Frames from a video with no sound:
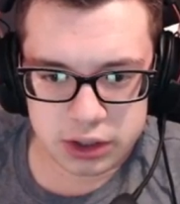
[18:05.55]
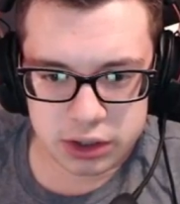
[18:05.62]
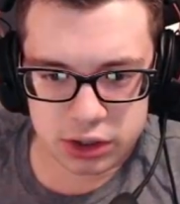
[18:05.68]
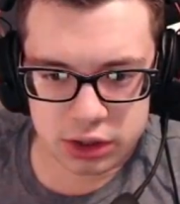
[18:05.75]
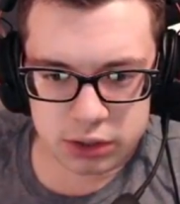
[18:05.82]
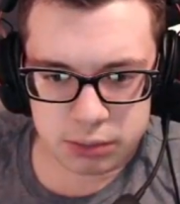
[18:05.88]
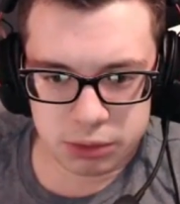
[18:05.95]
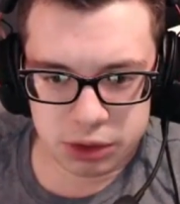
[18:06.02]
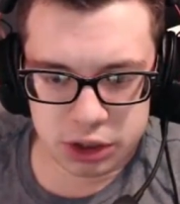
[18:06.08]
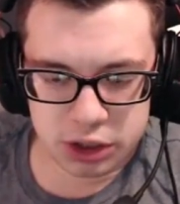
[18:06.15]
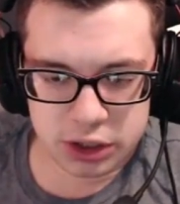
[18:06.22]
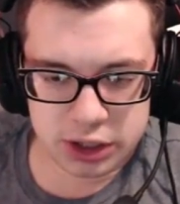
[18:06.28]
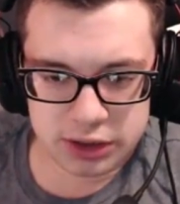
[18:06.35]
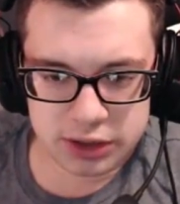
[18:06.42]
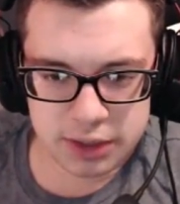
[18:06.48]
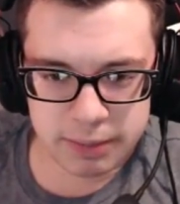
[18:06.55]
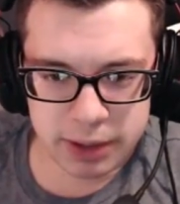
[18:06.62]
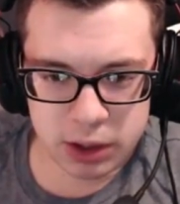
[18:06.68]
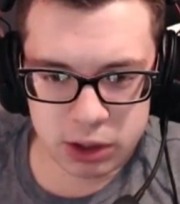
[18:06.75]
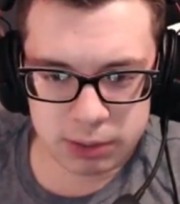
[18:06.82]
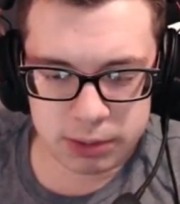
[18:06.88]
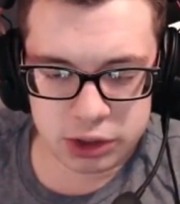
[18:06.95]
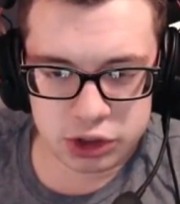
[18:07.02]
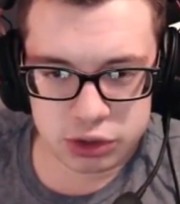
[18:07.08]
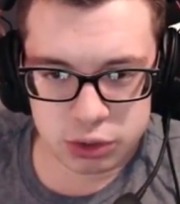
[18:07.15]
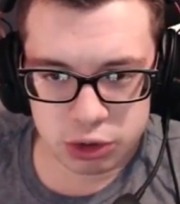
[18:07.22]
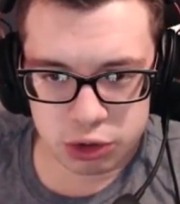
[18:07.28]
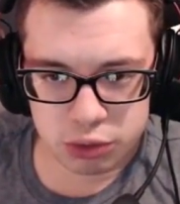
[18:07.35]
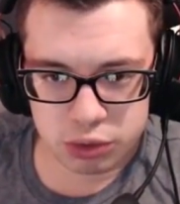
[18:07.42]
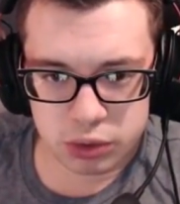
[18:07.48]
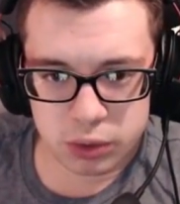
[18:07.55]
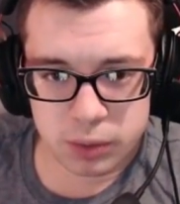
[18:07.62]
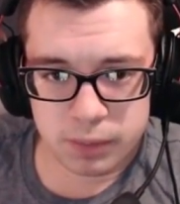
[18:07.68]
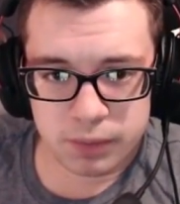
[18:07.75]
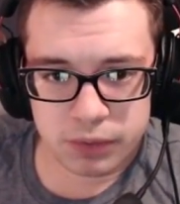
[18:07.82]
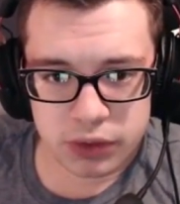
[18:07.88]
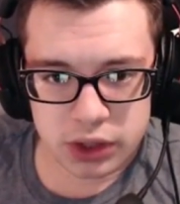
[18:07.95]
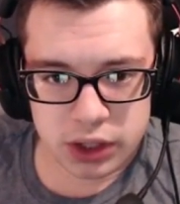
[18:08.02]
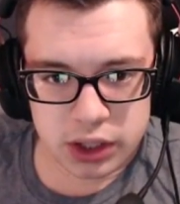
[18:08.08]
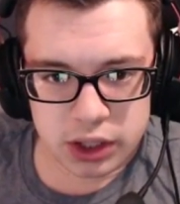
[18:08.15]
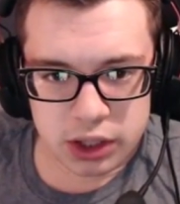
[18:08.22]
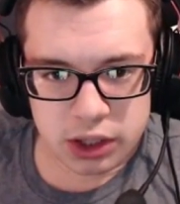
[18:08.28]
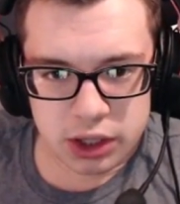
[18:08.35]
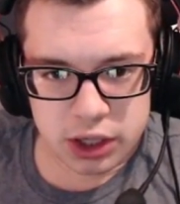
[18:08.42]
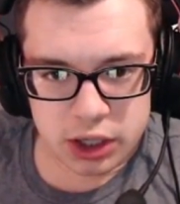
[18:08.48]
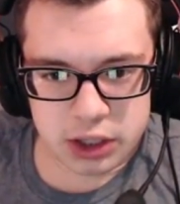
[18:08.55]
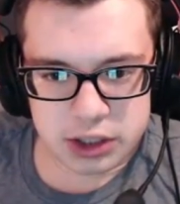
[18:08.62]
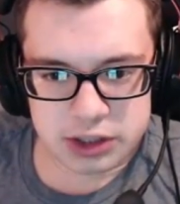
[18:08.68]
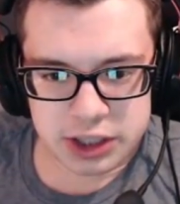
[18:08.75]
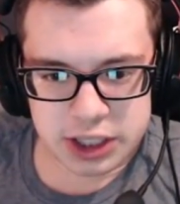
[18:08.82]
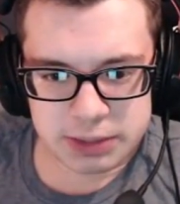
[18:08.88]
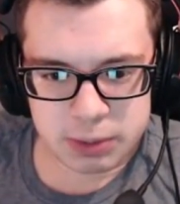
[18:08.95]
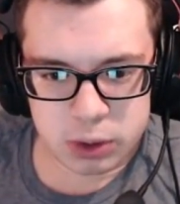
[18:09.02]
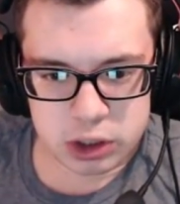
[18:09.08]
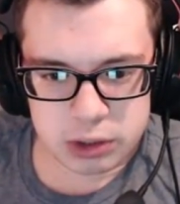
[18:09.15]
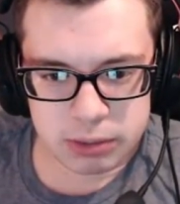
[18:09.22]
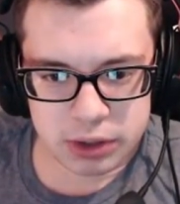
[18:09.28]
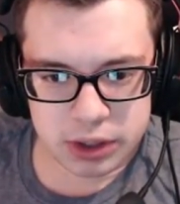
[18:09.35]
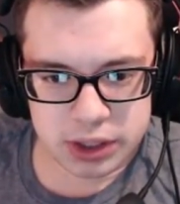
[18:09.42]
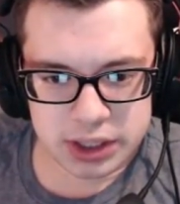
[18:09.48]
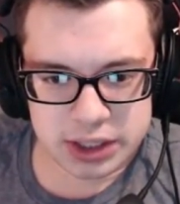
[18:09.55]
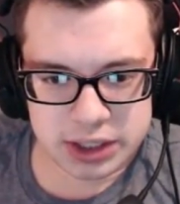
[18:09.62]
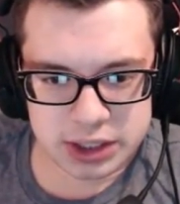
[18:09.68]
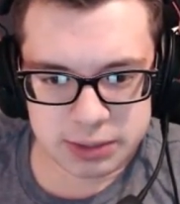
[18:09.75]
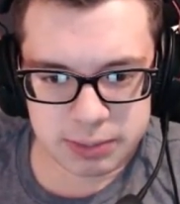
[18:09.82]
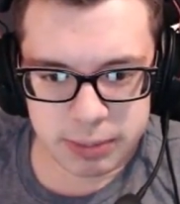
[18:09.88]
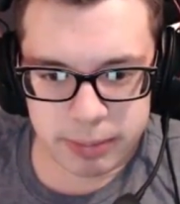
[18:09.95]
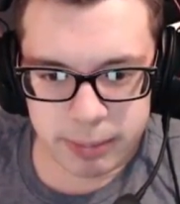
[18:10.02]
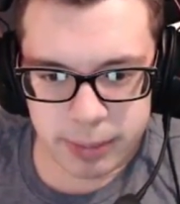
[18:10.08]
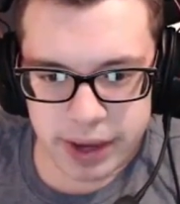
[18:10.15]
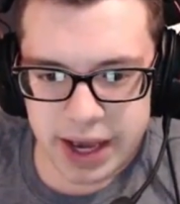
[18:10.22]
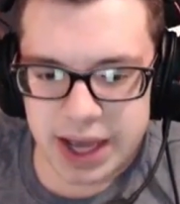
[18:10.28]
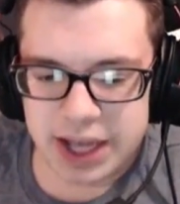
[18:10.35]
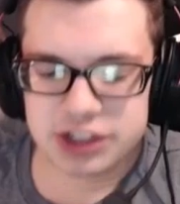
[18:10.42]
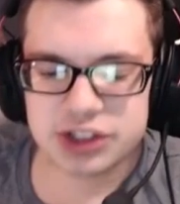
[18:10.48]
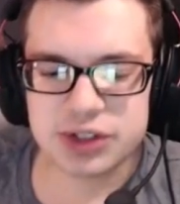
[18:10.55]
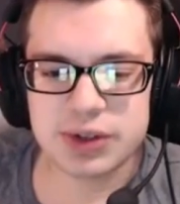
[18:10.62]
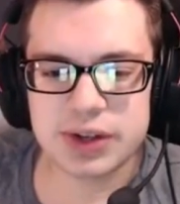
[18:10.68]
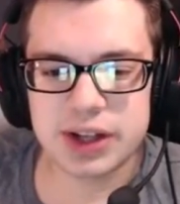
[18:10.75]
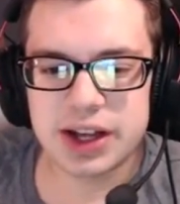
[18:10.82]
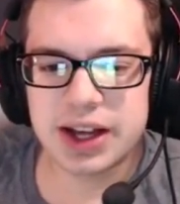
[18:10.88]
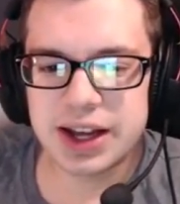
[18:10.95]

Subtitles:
We're going to let that Power Up Punch go through. And his last Pokemon is Bastion.